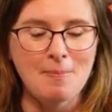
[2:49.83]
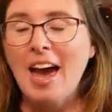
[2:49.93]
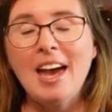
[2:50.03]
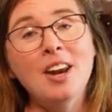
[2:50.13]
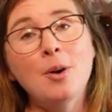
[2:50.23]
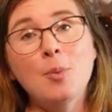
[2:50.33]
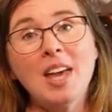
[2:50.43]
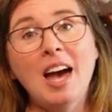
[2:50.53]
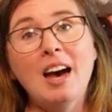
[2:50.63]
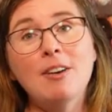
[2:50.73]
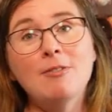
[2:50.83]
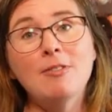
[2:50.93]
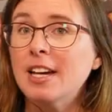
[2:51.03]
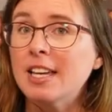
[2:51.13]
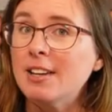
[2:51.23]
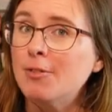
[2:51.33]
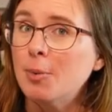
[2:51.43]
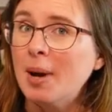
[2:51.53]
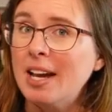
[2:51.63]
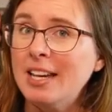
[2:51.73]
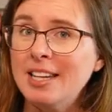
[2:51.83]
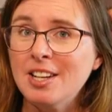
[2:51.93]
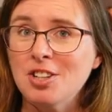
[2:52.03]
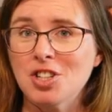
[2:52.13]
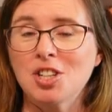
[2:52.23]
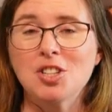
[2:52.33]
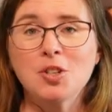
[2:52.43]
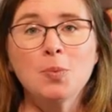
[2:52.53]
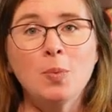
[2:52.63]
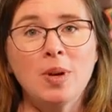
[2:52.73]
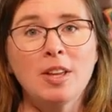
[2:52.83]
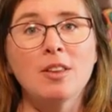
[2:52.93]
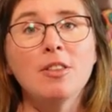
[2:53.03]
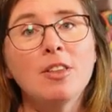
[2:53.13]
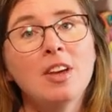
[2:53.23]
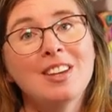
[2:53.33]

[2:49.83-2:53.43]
And we have a giveaway in conjunction with